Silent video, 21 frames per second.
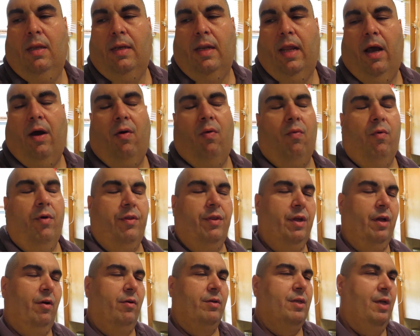Now, one
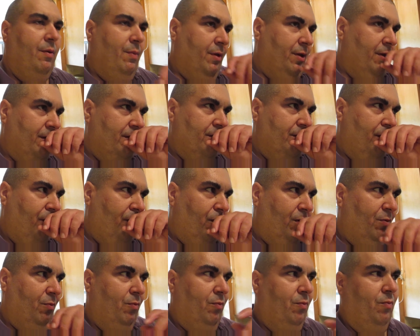thing I'll tell you about this too,
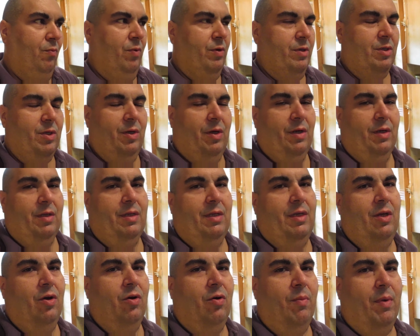what's gonna
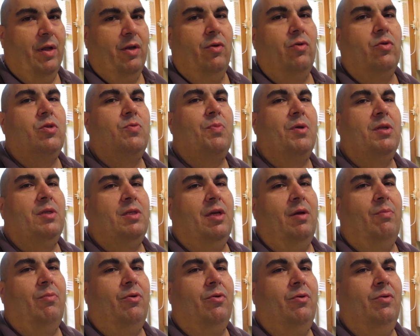kill my no spend
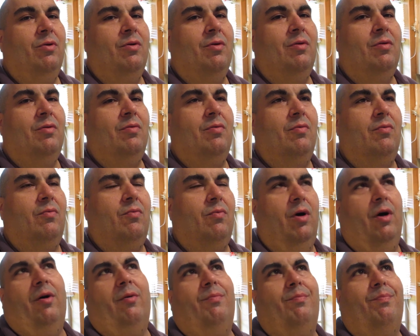timber,
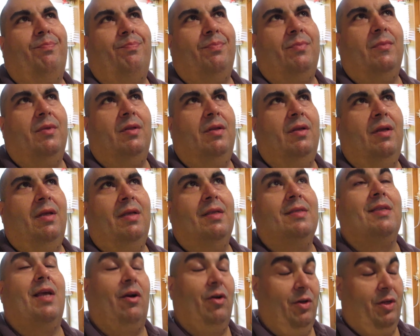well,
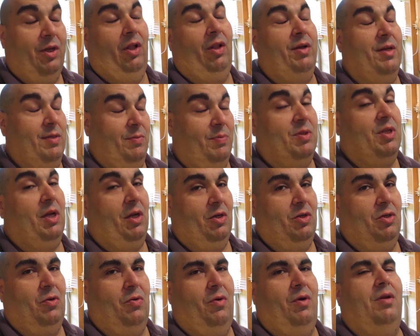it's not gonna kill it because I'm
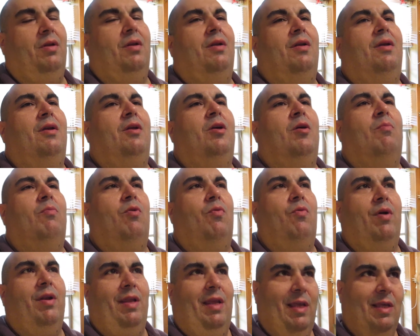sticking to it. But
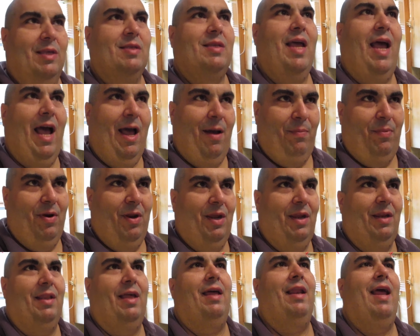what is
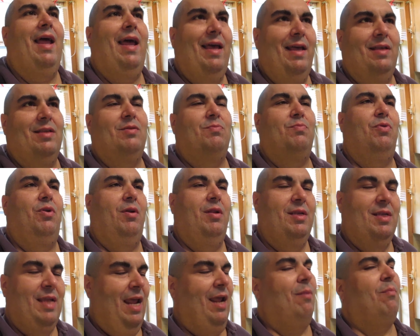happening that has put a
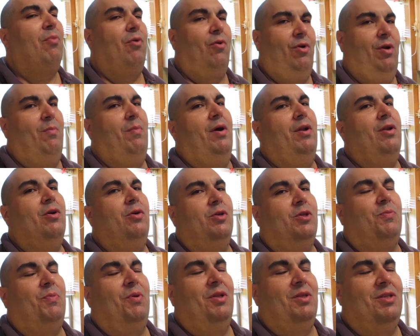damper in my no
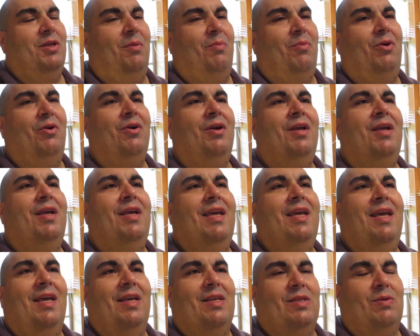spend timber
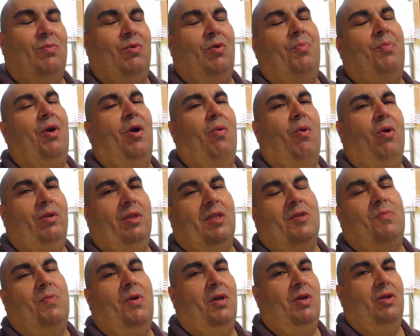is some repair work
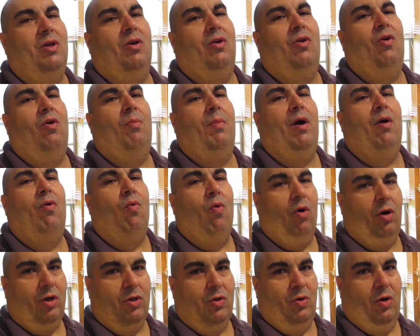that's being done on my
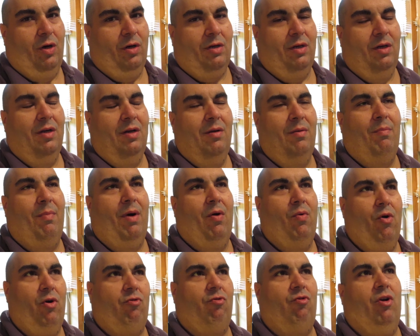work truck. My
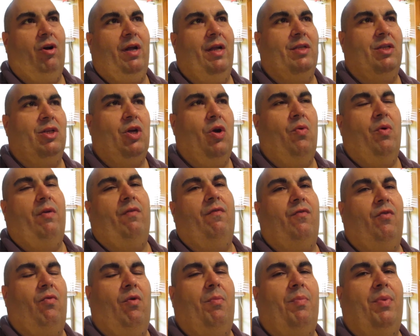work truck had to go in
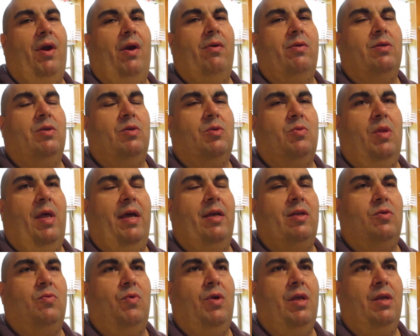for repairs this
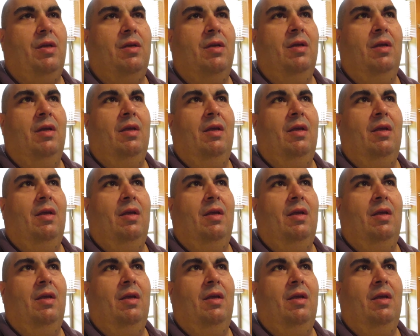last week.